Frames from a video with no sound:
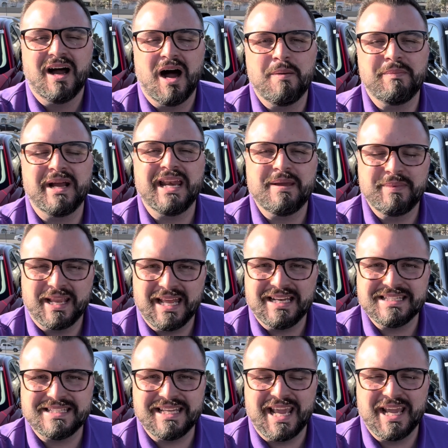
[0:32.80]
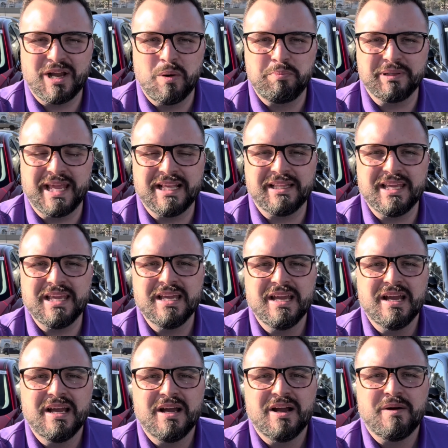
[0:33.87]
My name again is Diego Blakely.
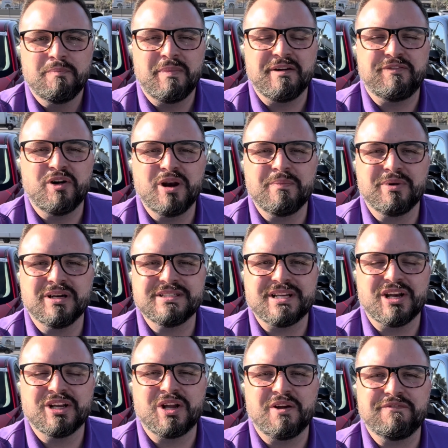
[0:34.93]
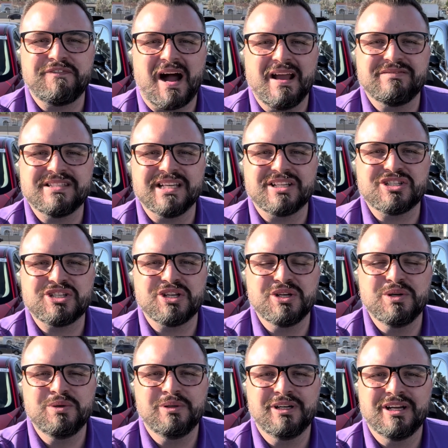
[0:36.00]
My phone number is area code
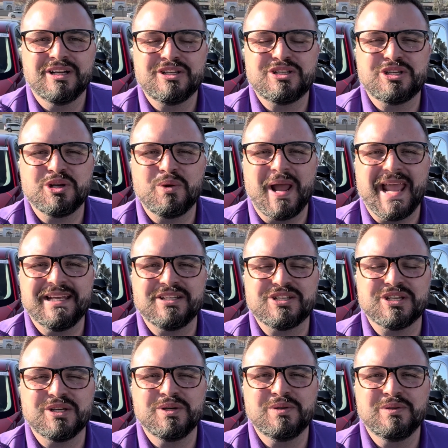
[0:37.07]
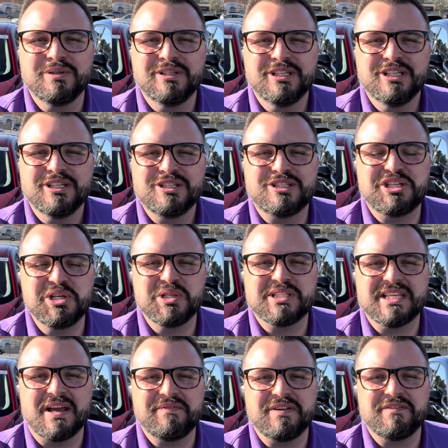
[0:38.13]

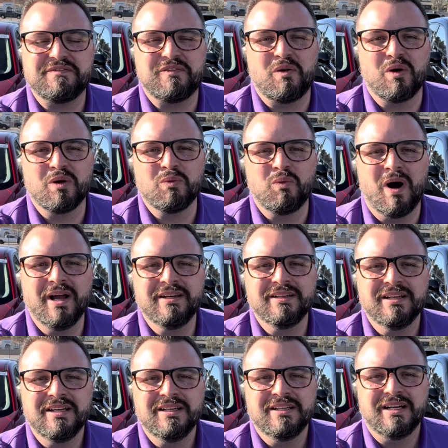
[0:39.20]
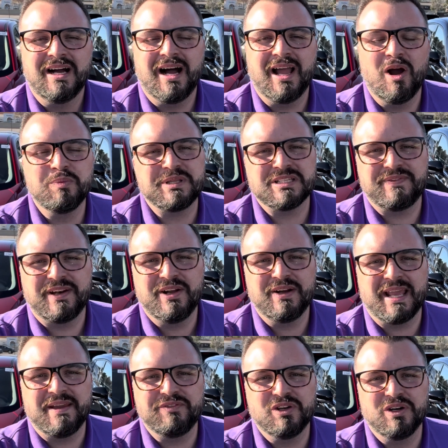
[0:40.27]
562-282-2741. I hope this video
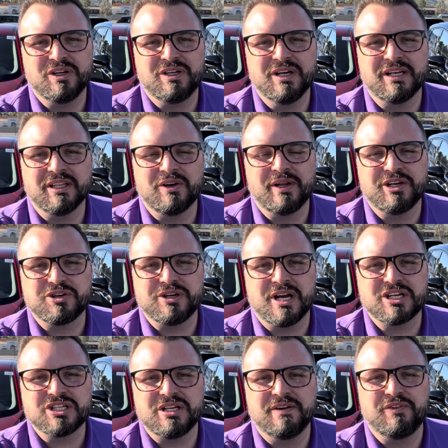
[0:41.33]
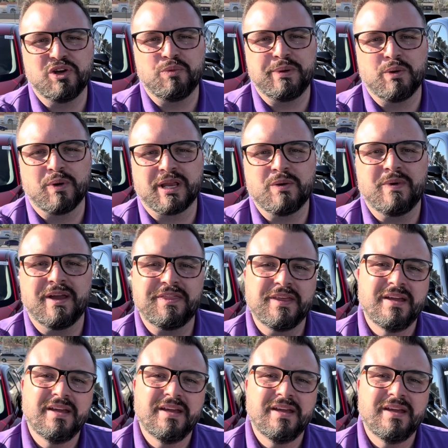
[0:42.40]
gave you a good little introduction of who you'll be working with.